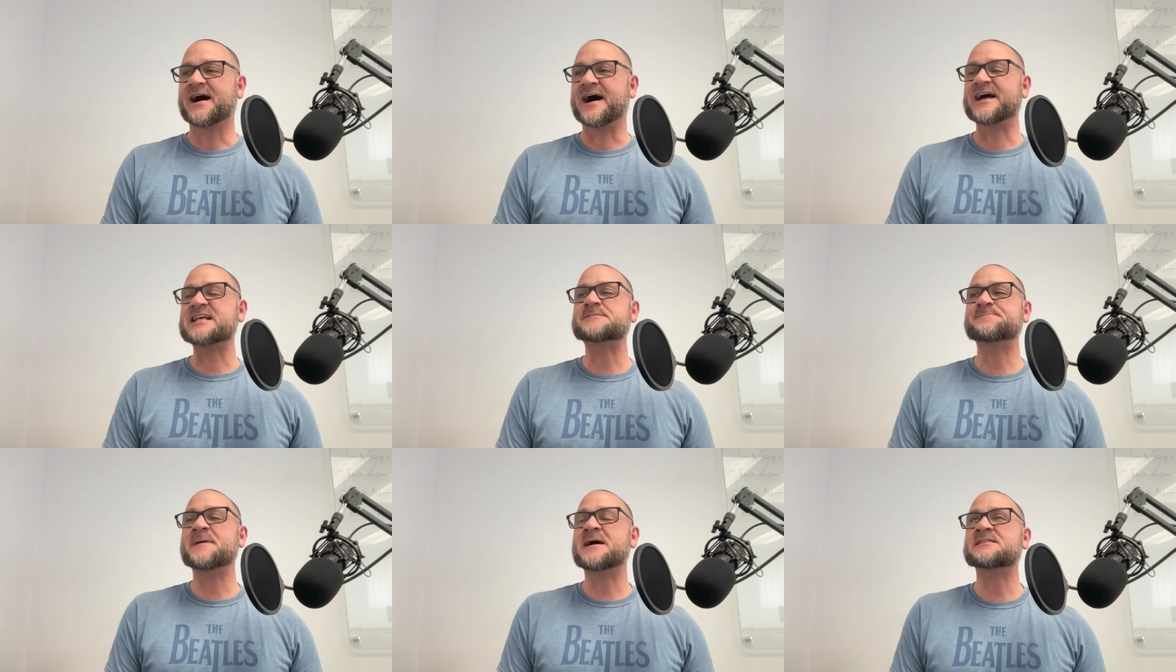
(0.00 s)

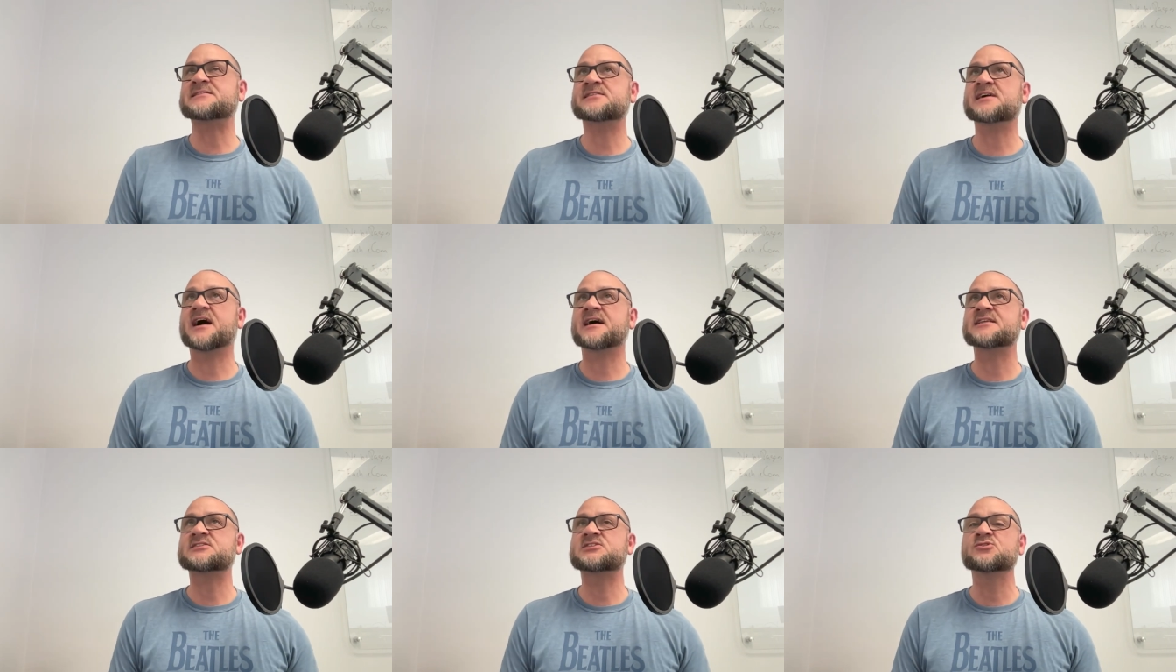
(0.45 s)
I
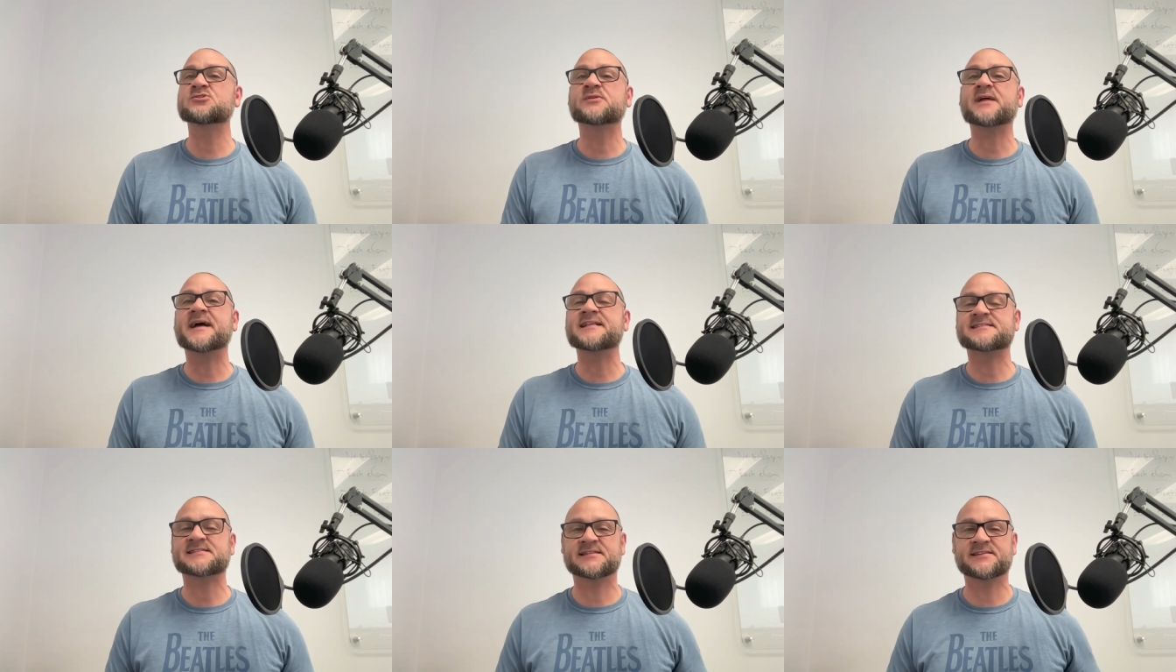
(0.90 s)
spent uh, two
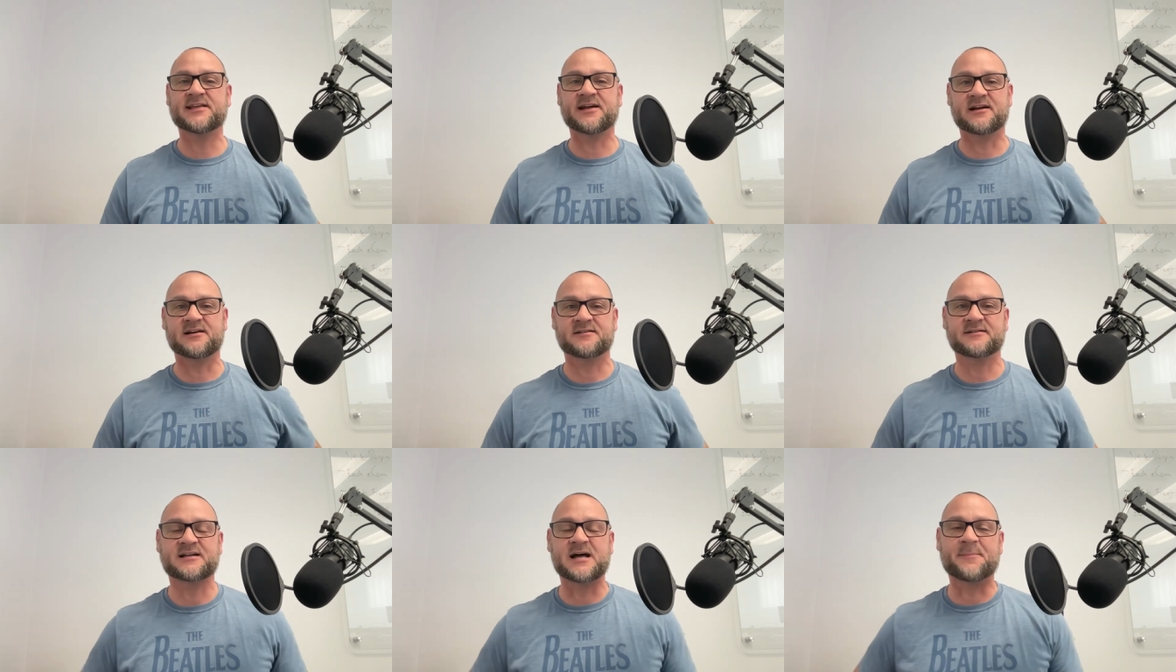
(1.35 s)
nights in
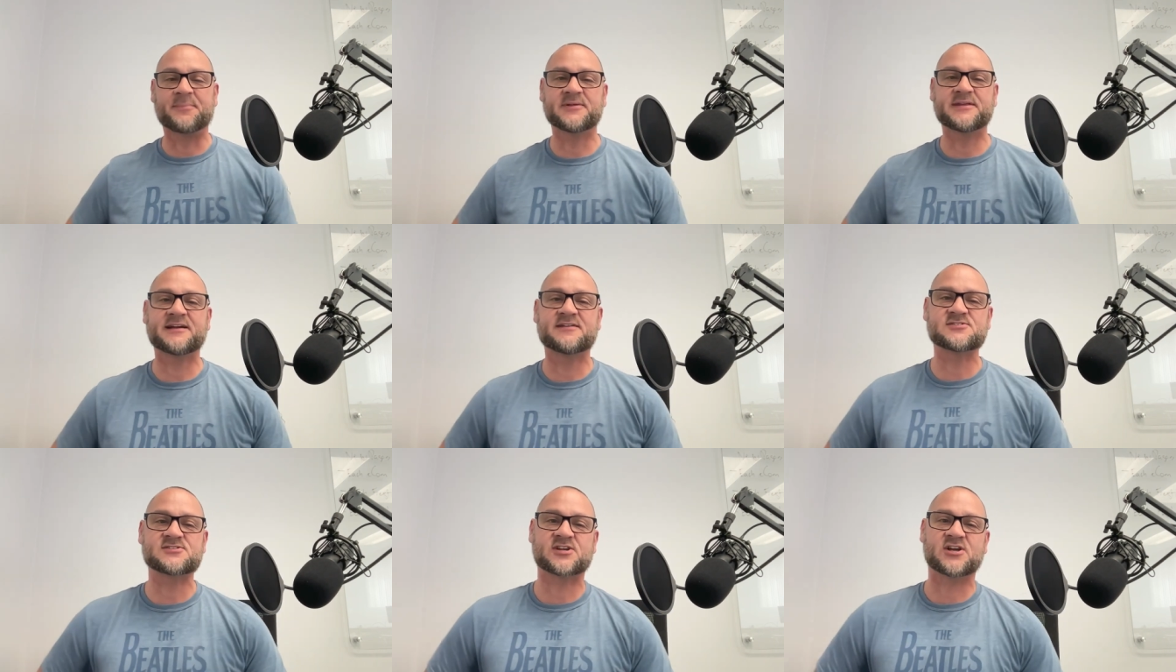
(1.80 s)
there a couple
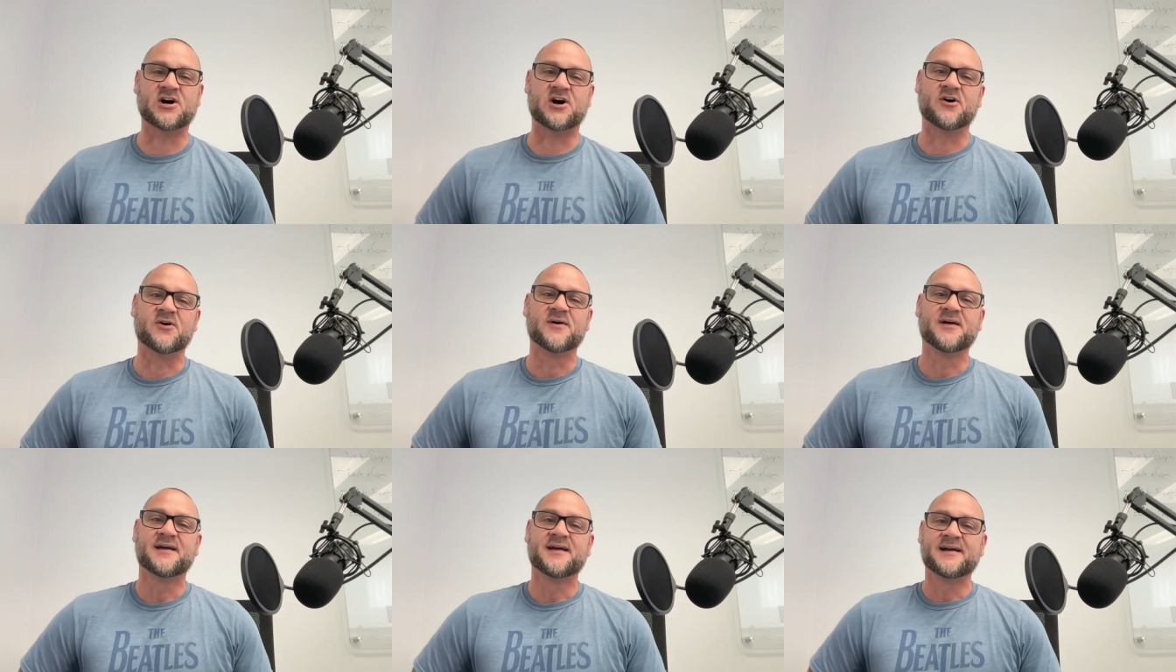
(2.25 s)
years
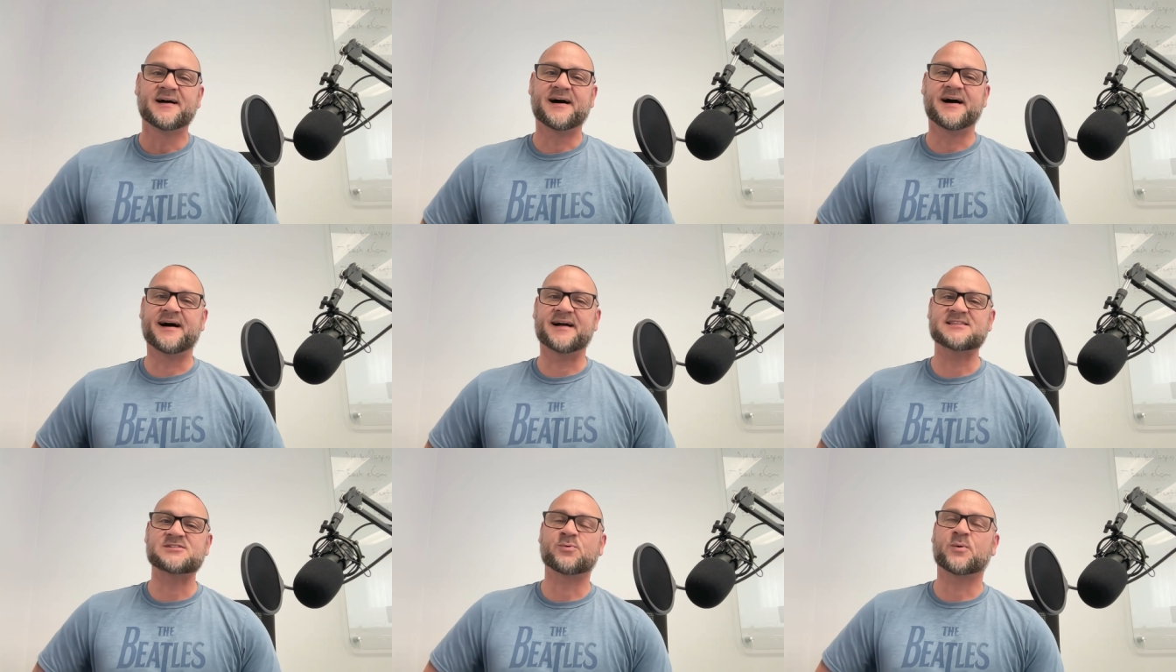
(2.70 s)
ago.
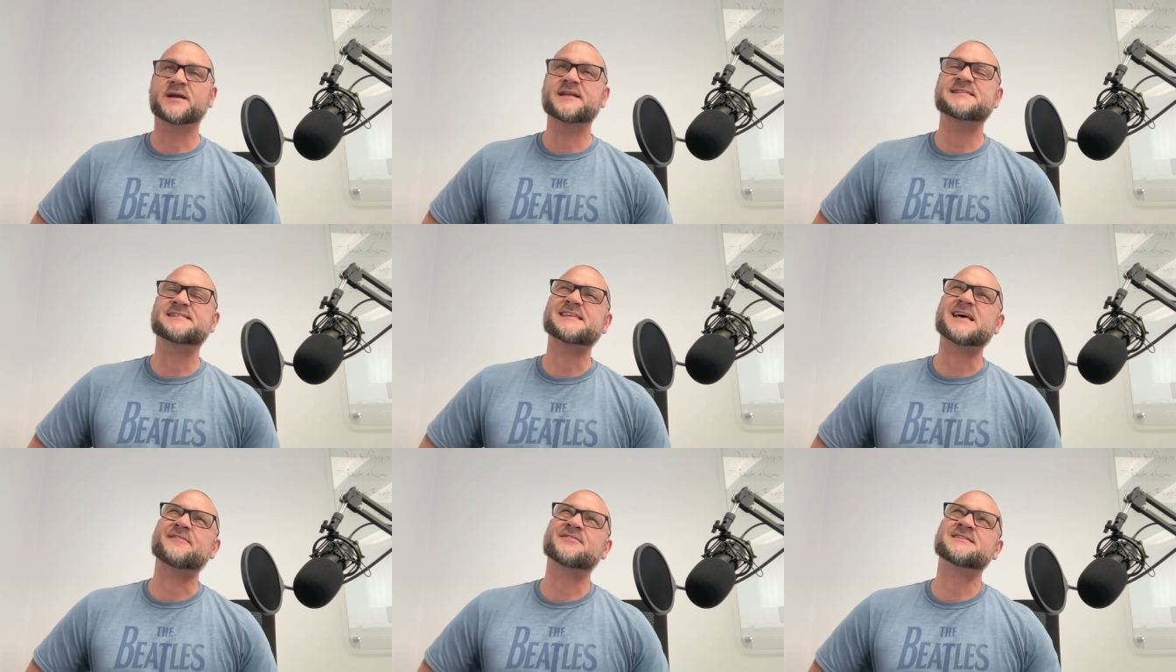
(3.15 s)
Uh,
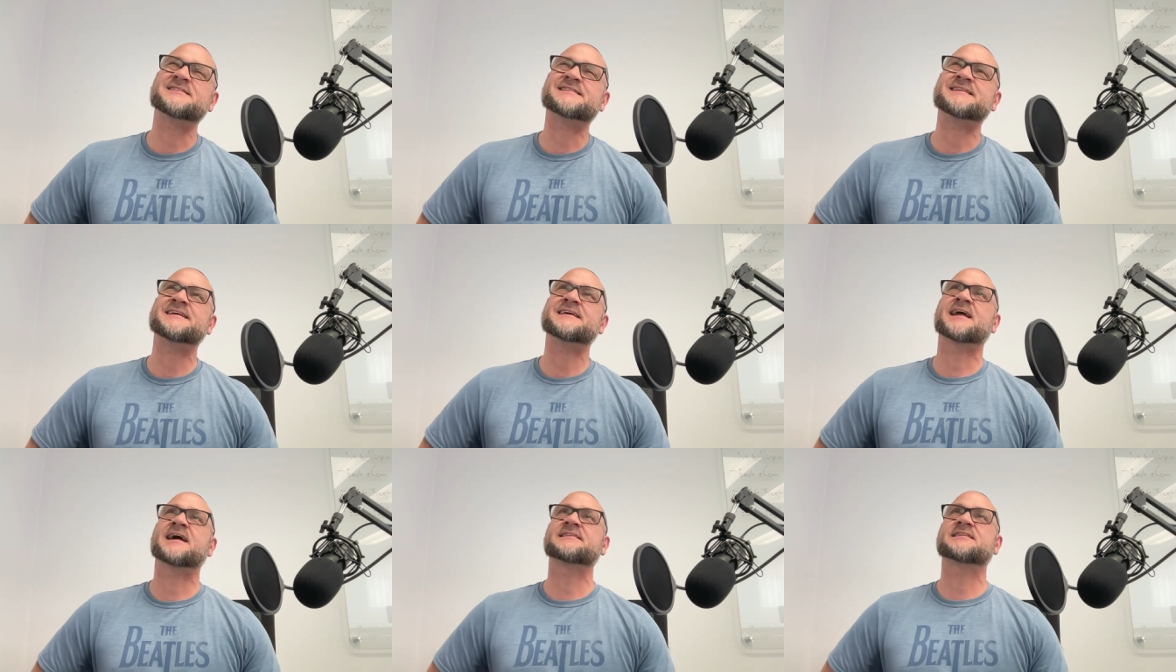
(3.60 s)
twenty
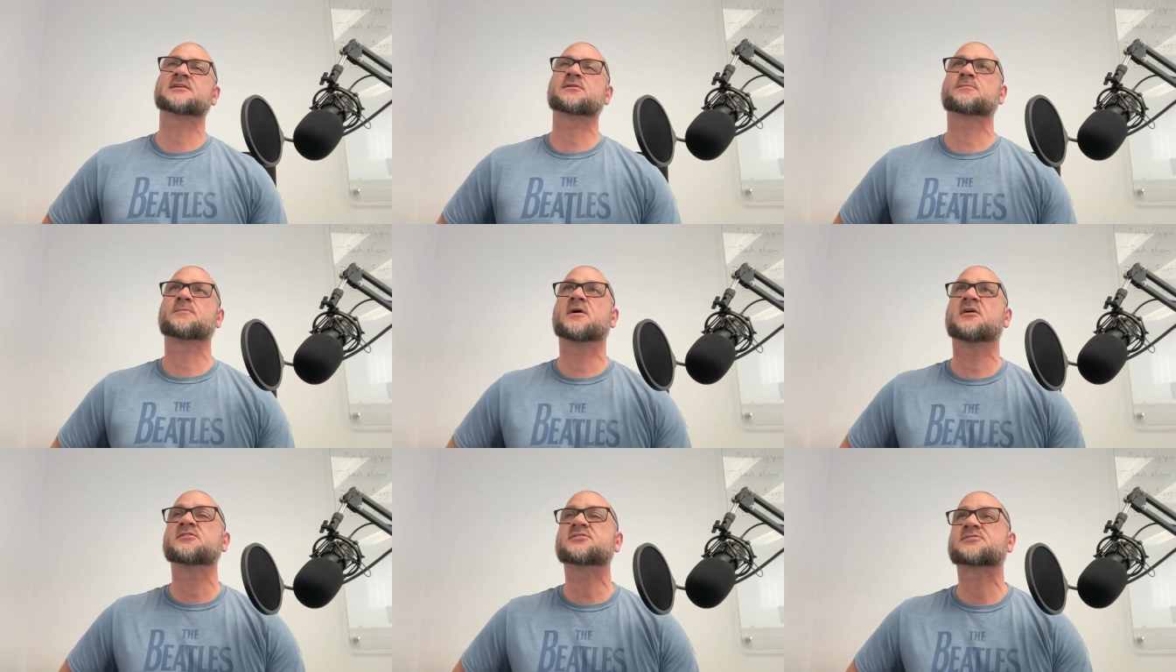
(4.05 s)
seventeen, I did a road